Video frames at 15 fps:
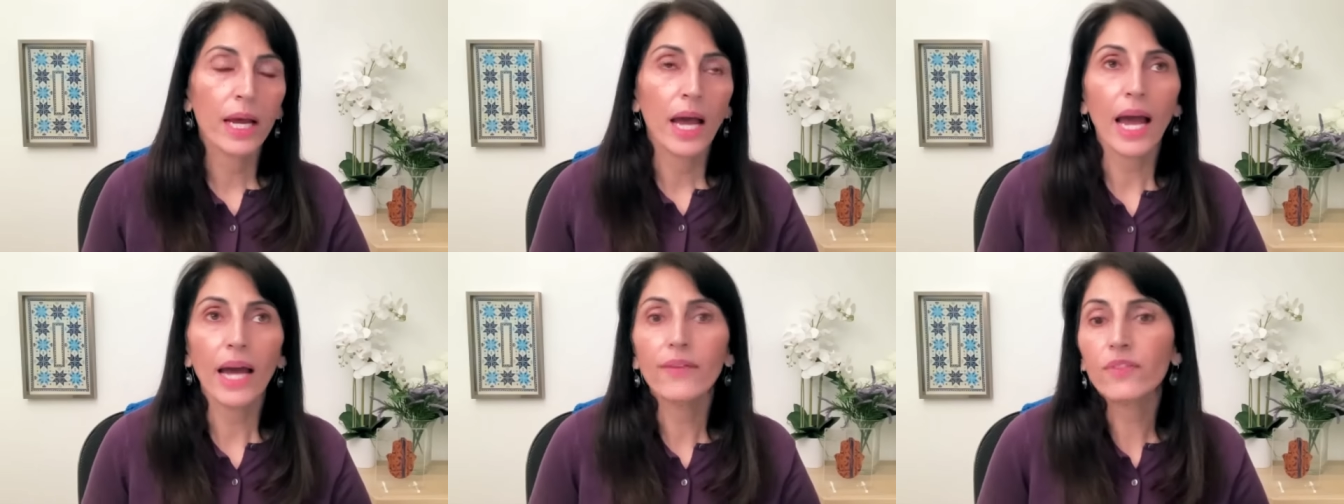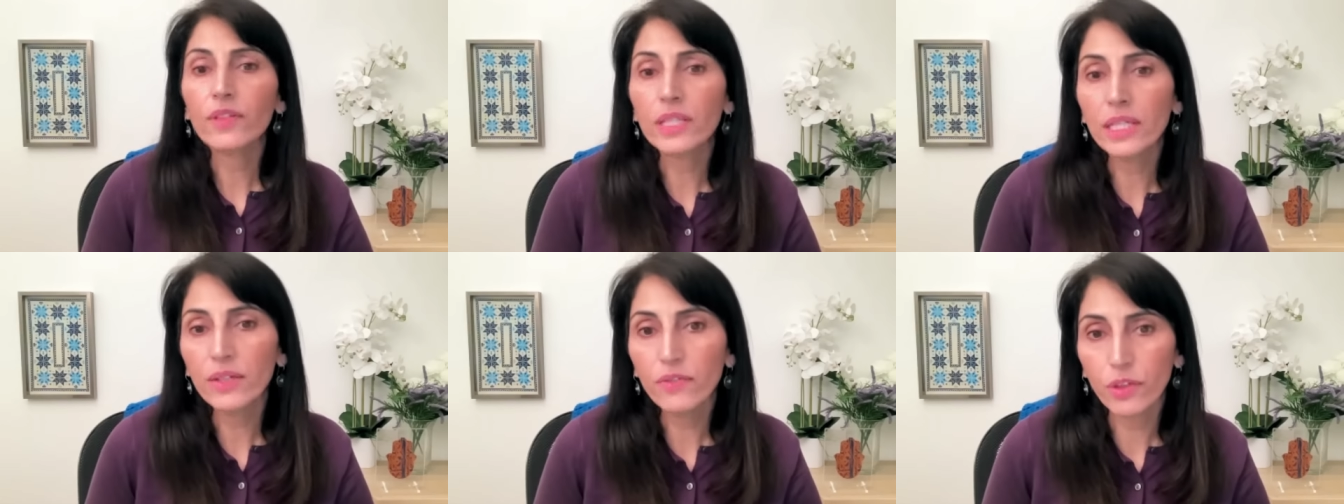have
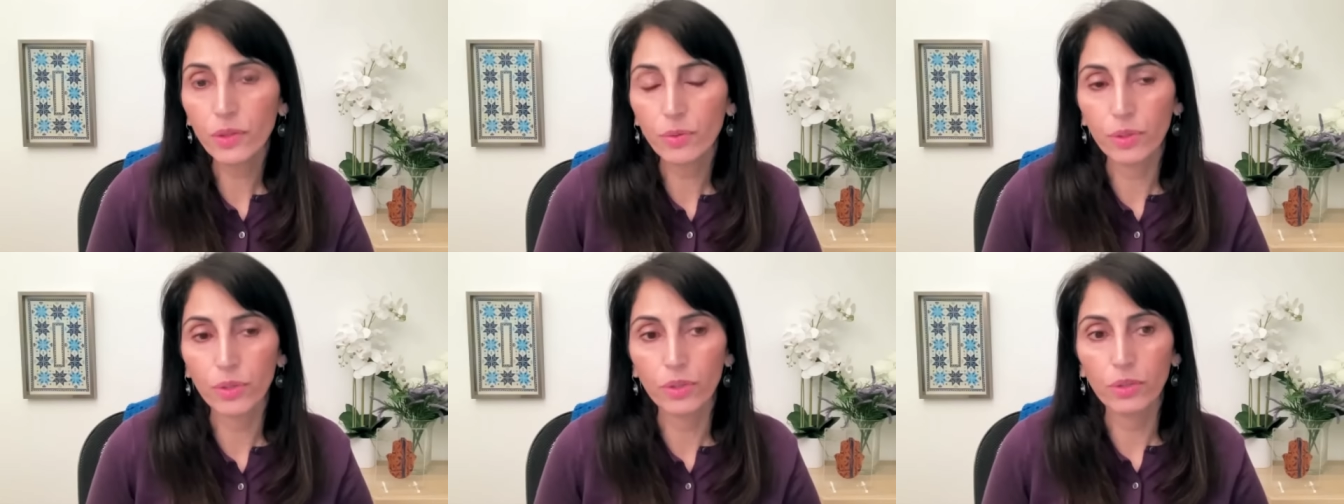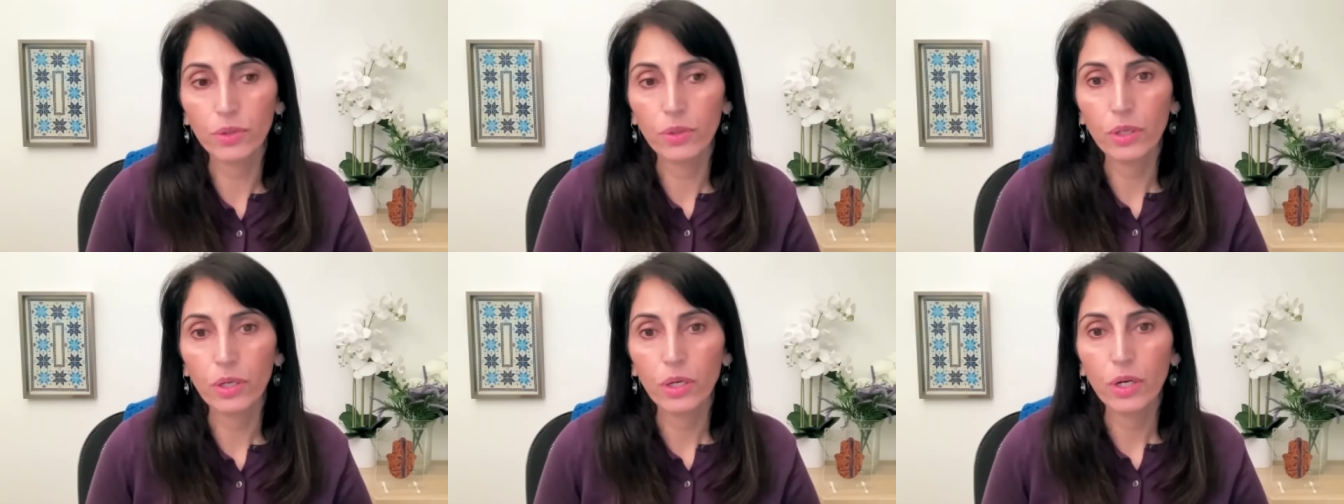lived through
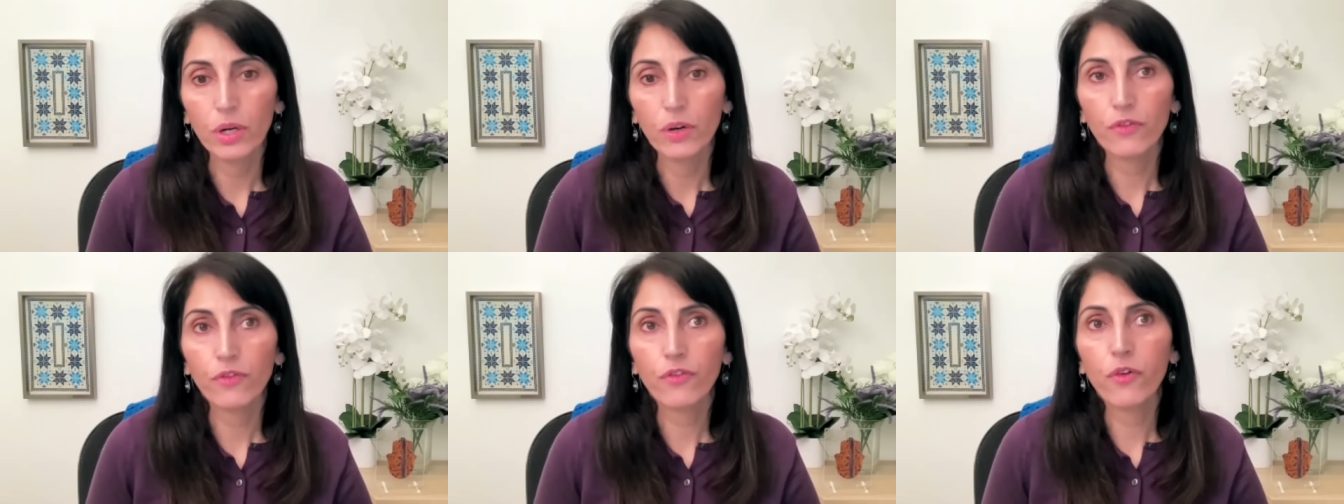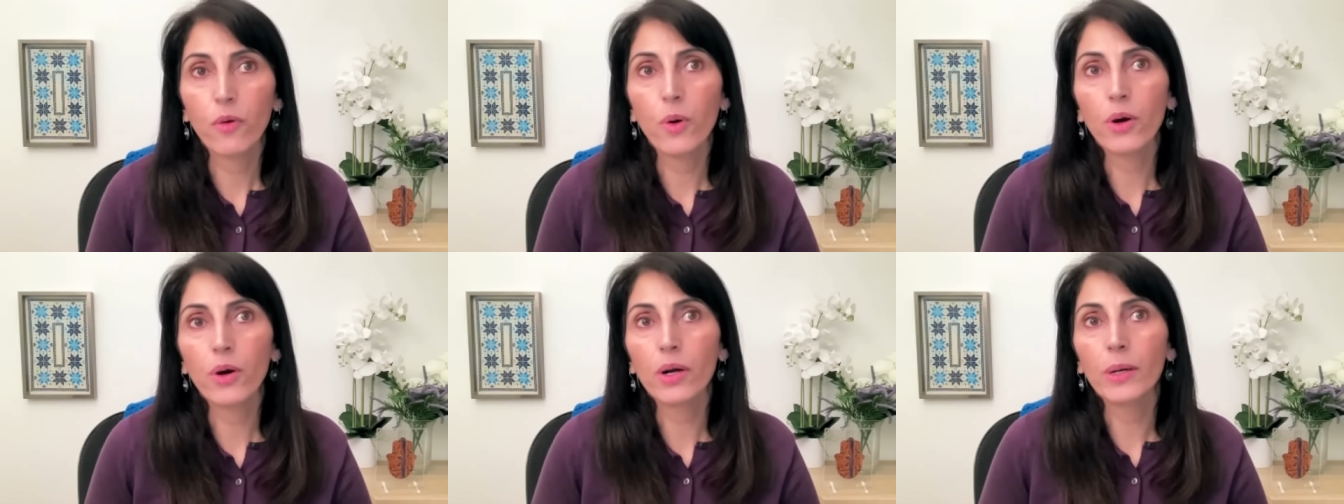
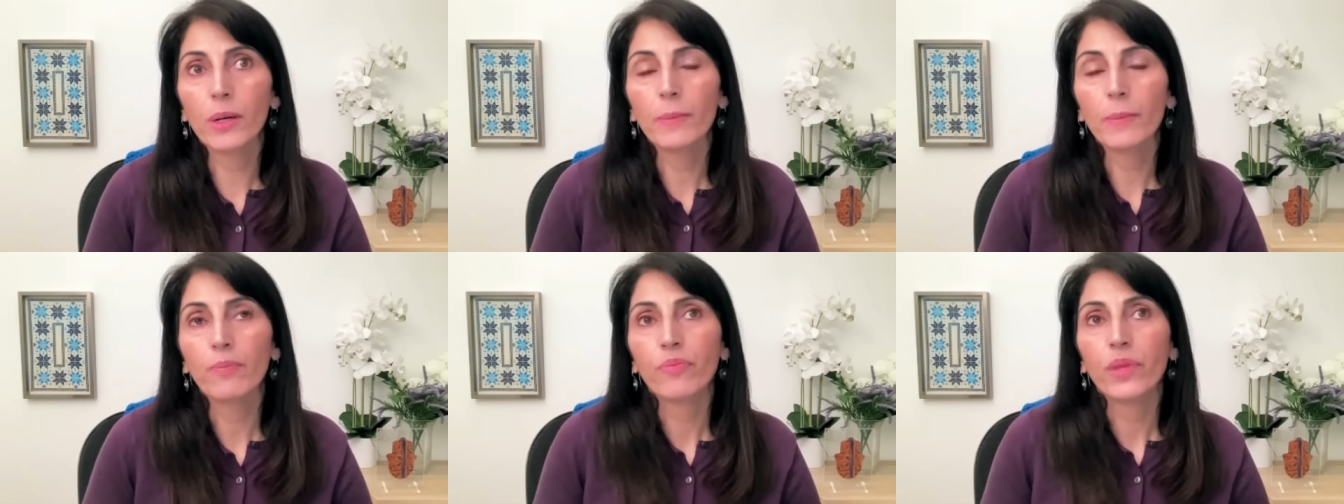for